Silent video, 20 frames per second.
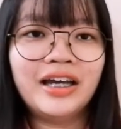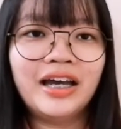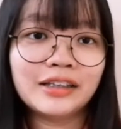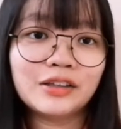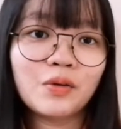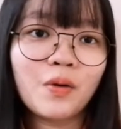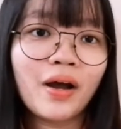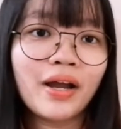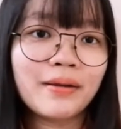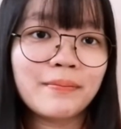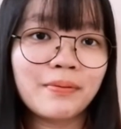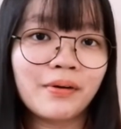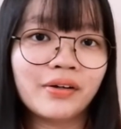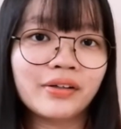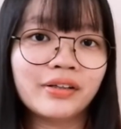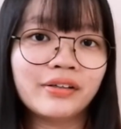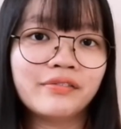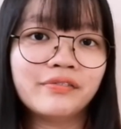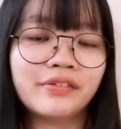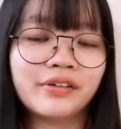It's quite
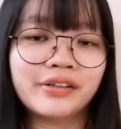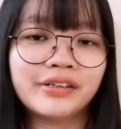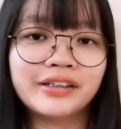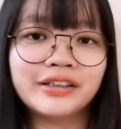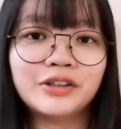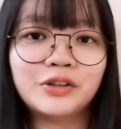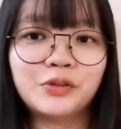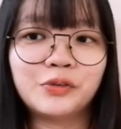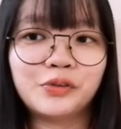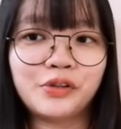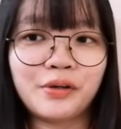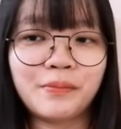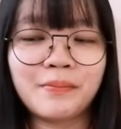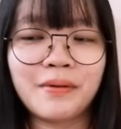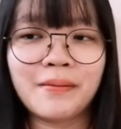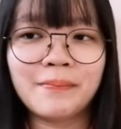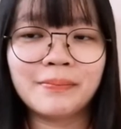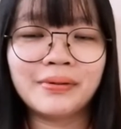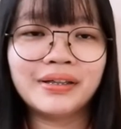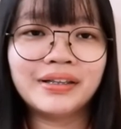important for us to
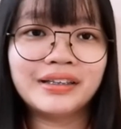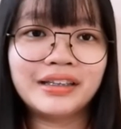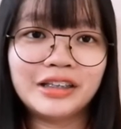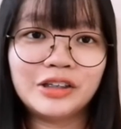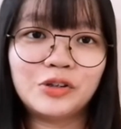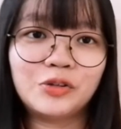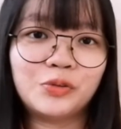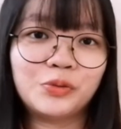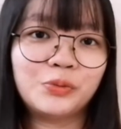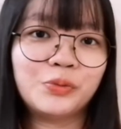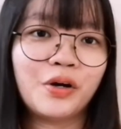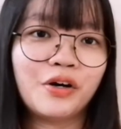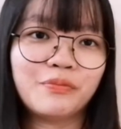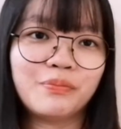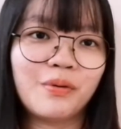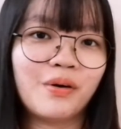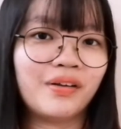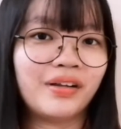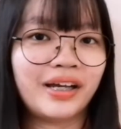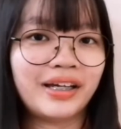remember this rule
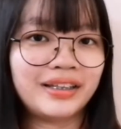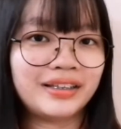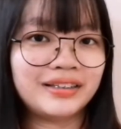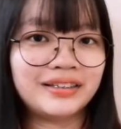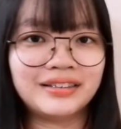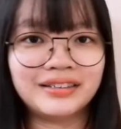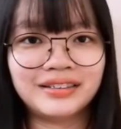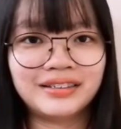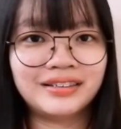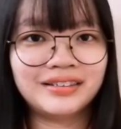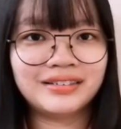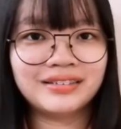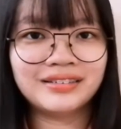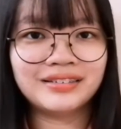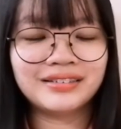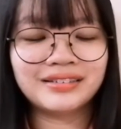of politeness.